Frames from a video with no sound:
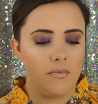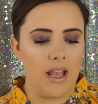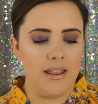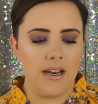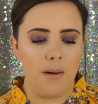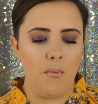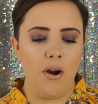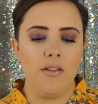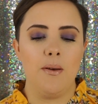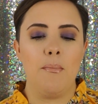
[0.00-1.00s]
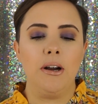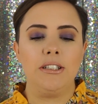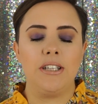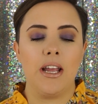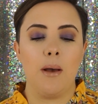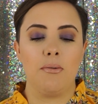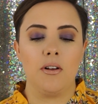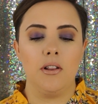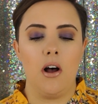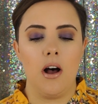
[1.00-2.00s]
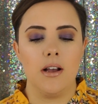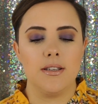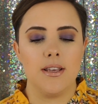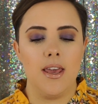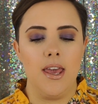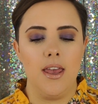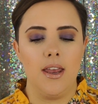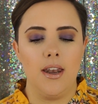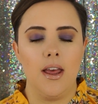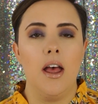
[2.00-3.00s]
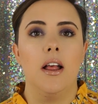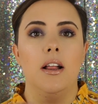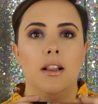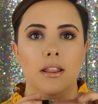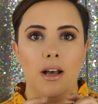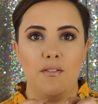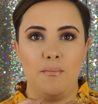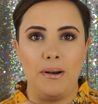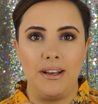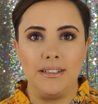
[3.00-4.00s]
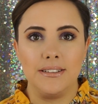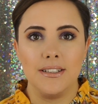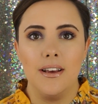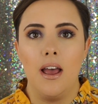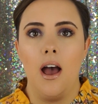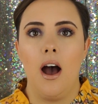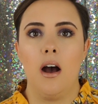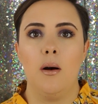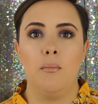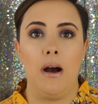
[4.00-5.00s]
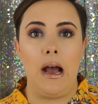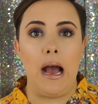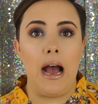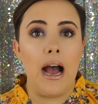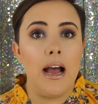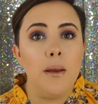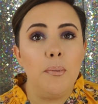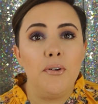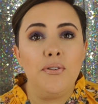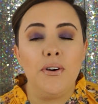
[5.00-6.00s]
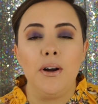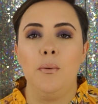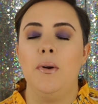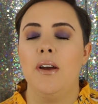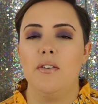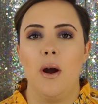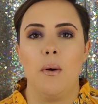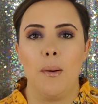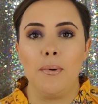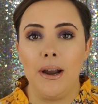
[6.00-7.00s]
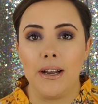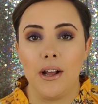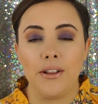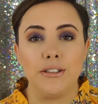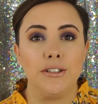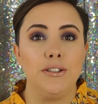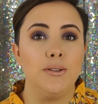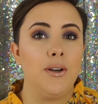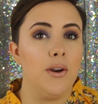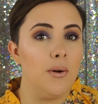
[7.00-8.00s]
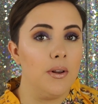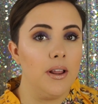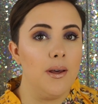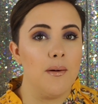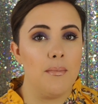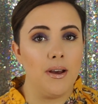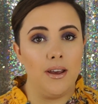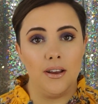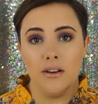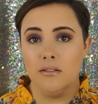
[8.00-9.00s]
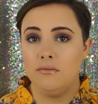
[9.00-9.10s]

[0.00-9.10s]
and then I'm wearing the Marc Jacobs gloss in Love Buzz. I prefer whenever I wear bright colors to do a nude lip, but